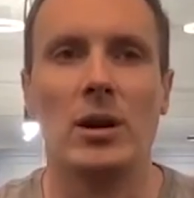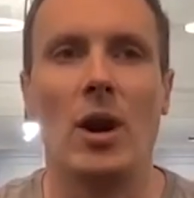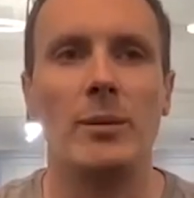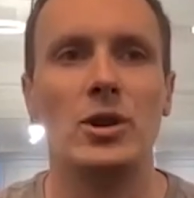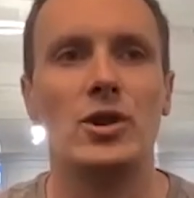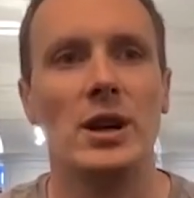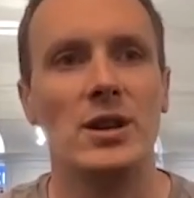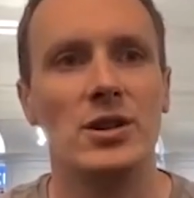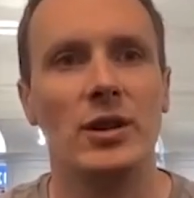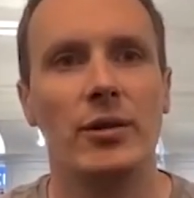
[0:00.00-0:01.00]
climate
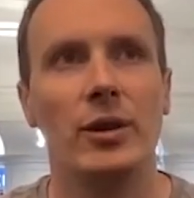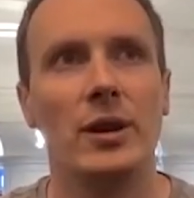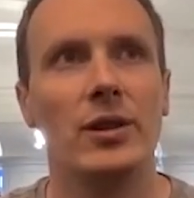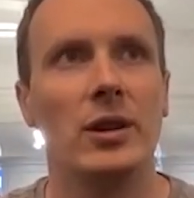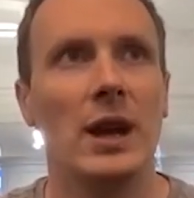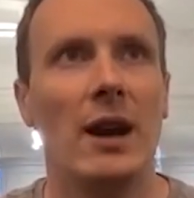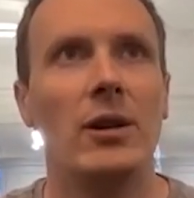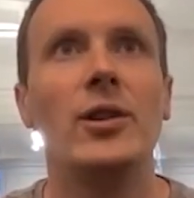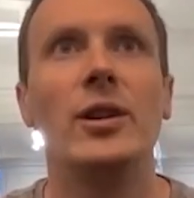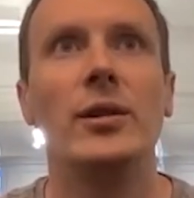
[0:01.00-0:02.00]
change is I think there's a
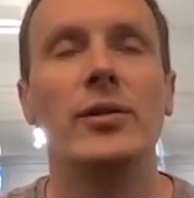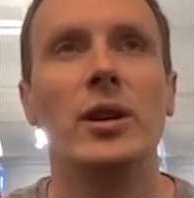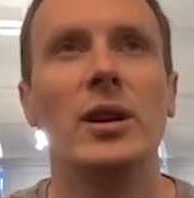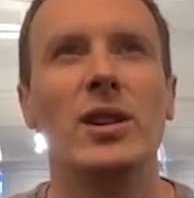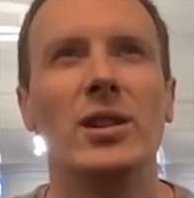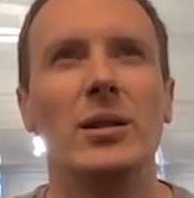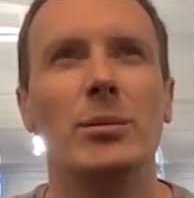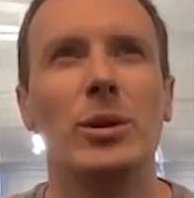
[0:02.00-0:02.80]
narrative that isn't